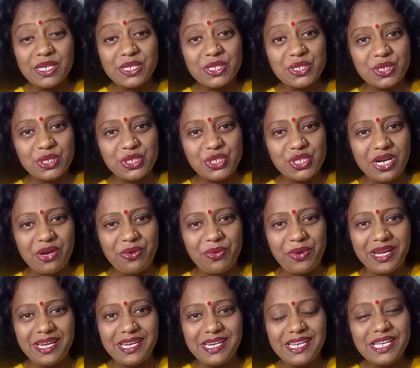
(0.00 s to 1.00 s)
So,
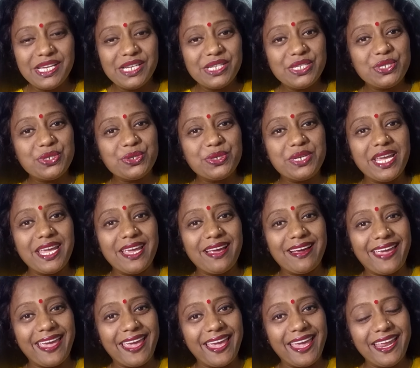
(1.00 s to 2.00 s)
children, today
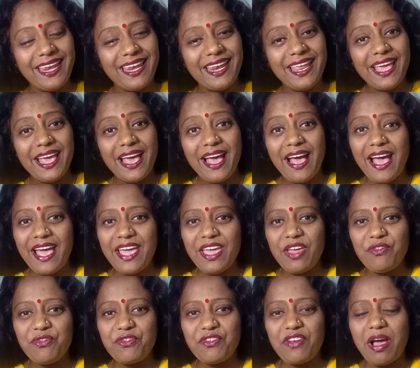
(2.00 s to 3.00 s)
again I
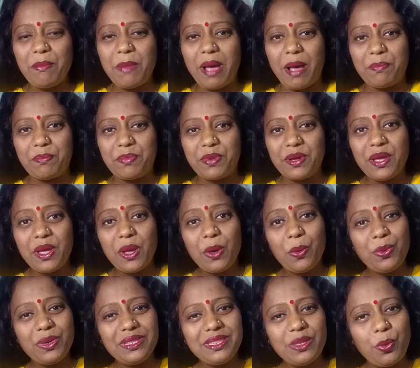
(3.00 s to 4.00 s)
have come up
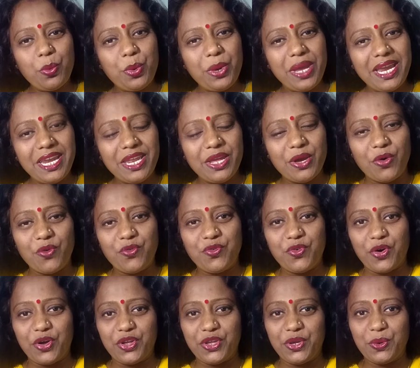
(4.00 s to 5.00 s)
with a video
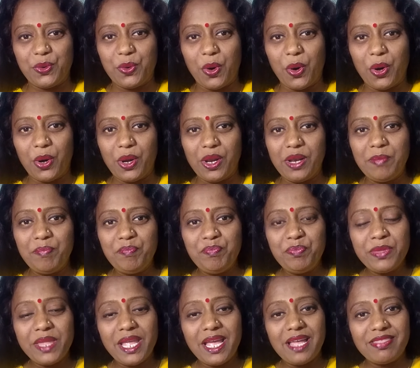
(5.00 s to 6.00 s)
for you all
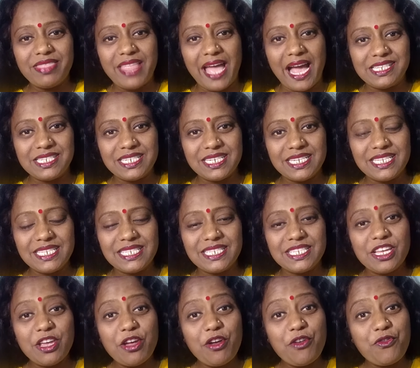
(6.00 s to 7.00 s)
that
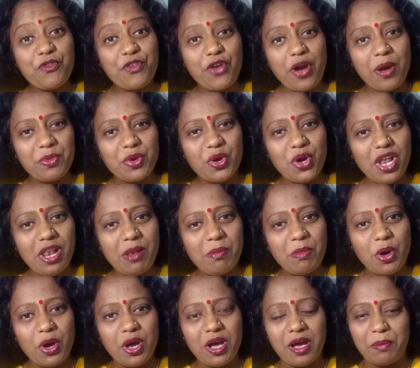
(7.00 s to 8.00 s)
is from
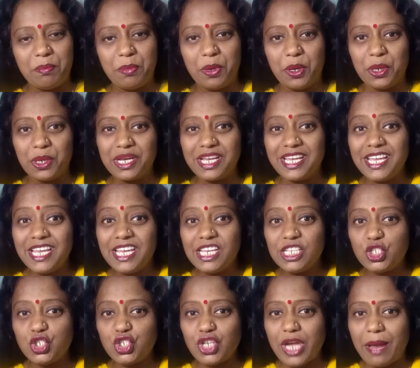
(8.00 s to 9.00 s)
Gulmohar book,
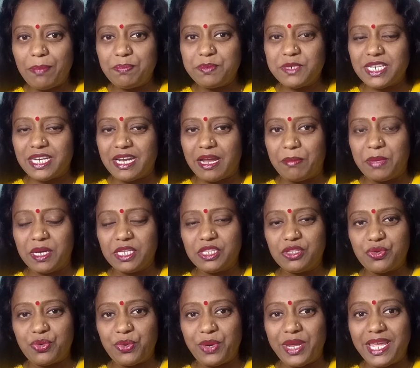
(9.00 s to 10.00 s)
chapter number
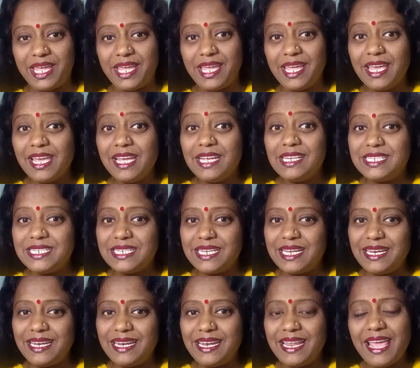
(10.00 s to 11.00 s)
3,
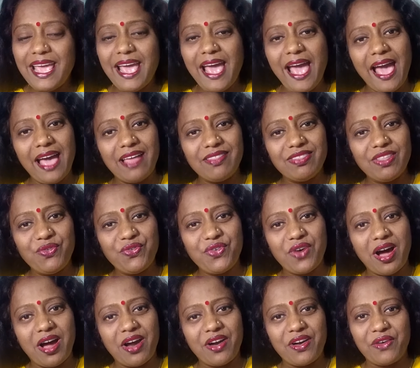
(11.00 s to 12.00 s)
Tine and the
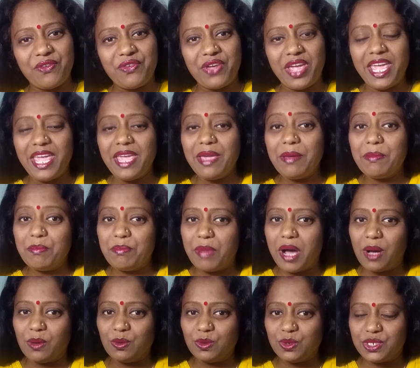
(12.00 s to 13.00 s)
Faraway
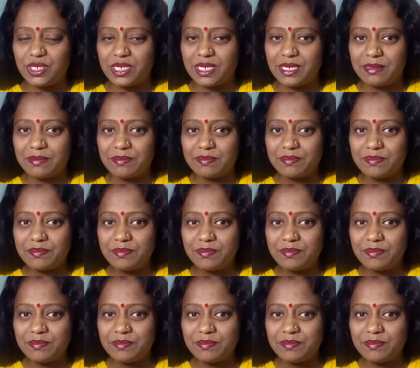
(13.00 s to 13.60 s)
Mountain.